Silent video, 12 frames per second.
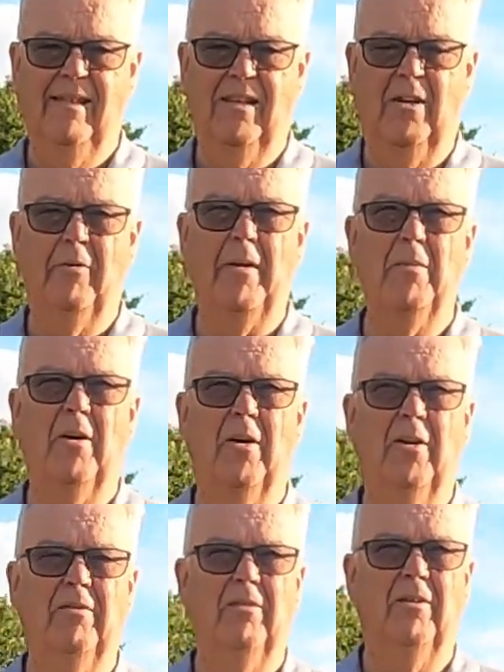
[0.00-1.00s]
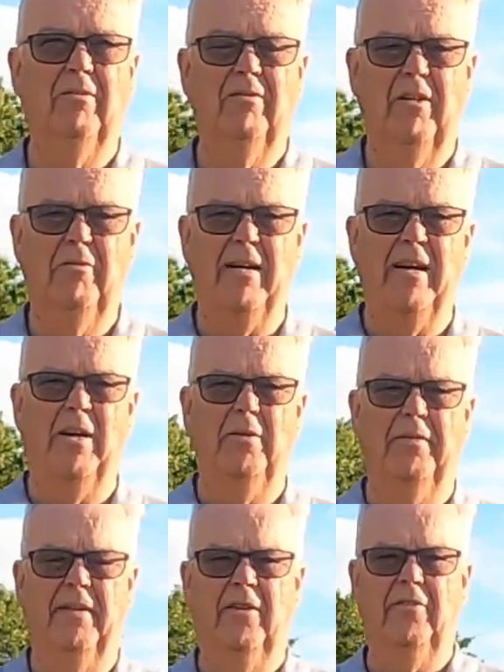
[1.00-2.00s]
I ran over
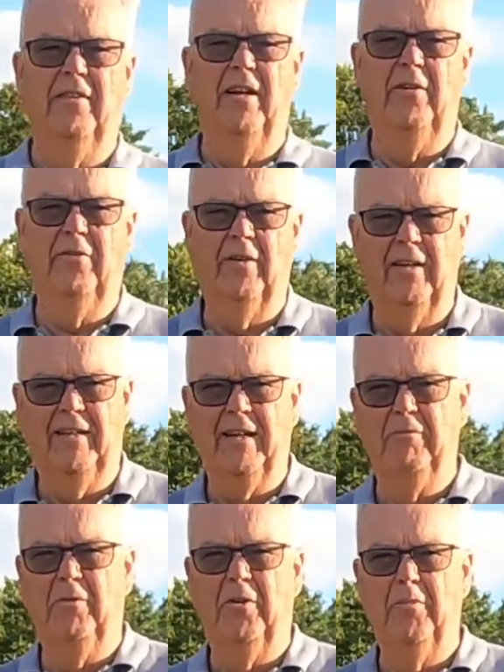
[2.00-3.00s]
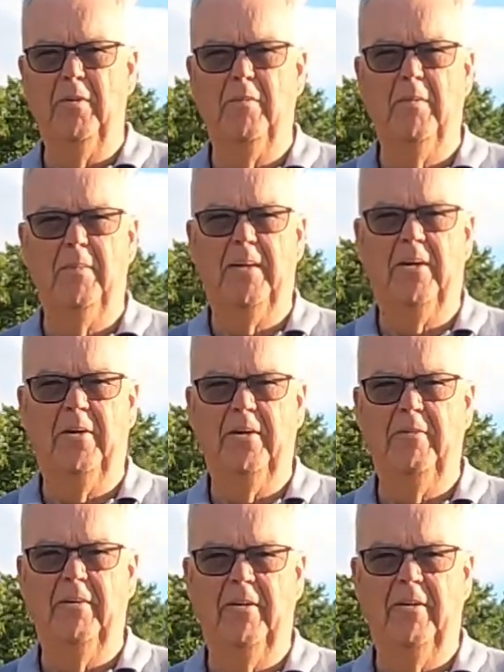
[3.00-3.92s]
those notes. I can't remember them in my mind.